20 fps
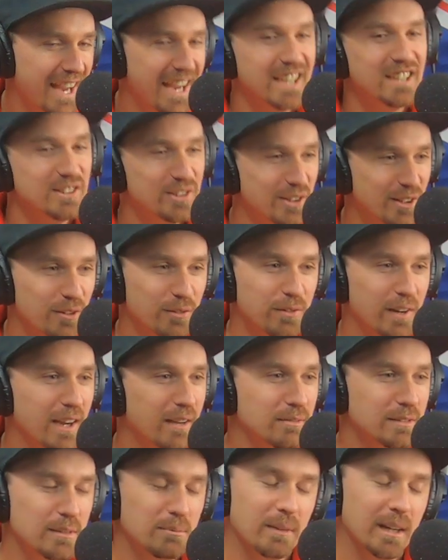and you got a
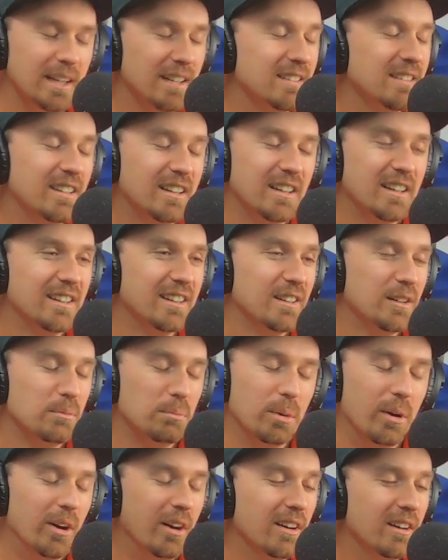family, man. Yeah,
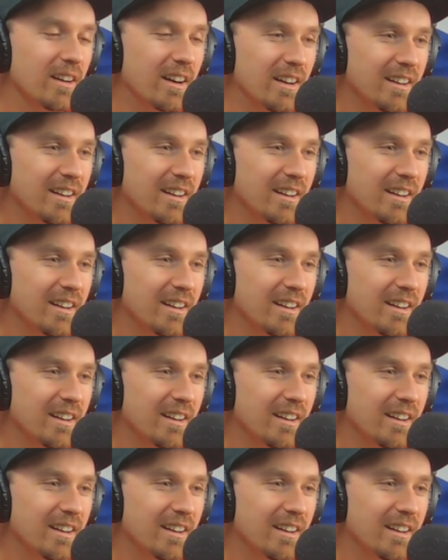bro.